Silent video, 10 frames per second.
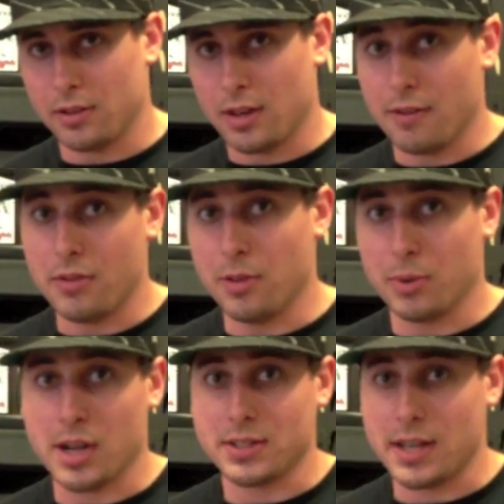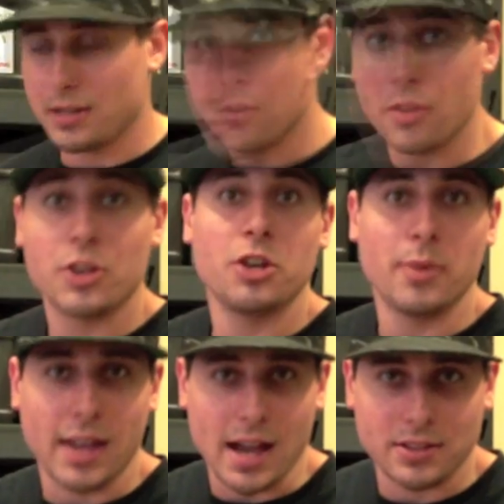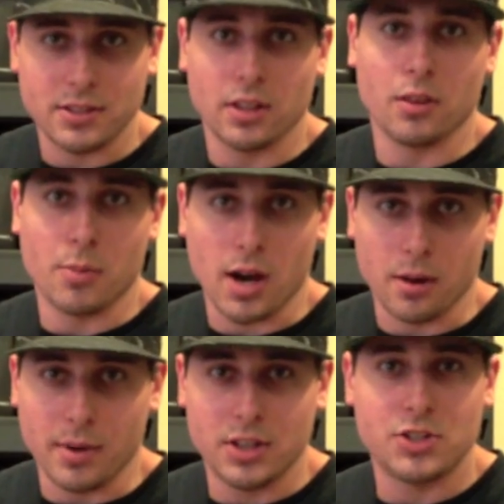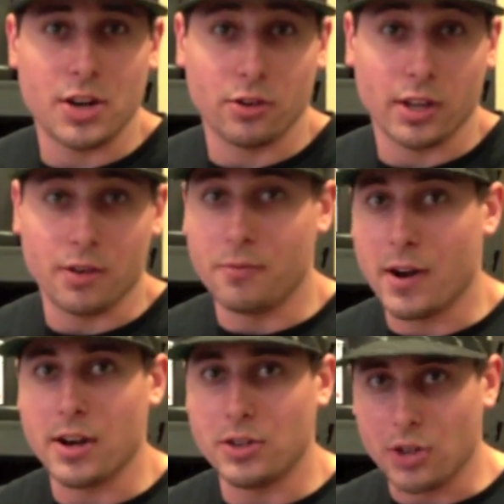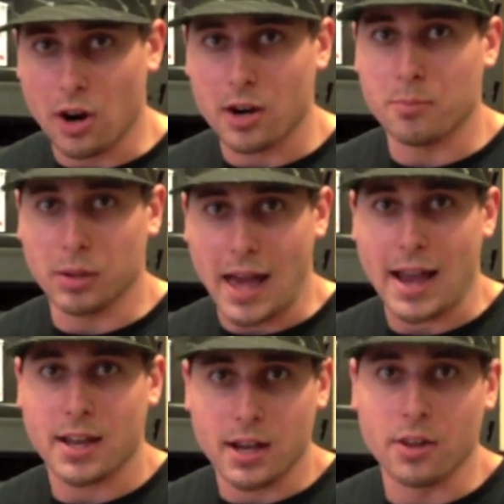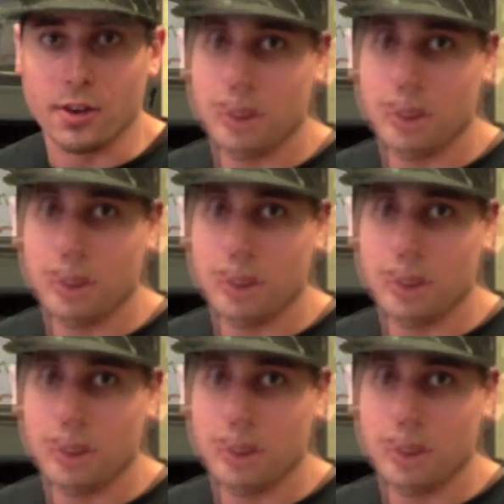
of the process, where the humic acid is on the bottom, and it's generally a very dark black color.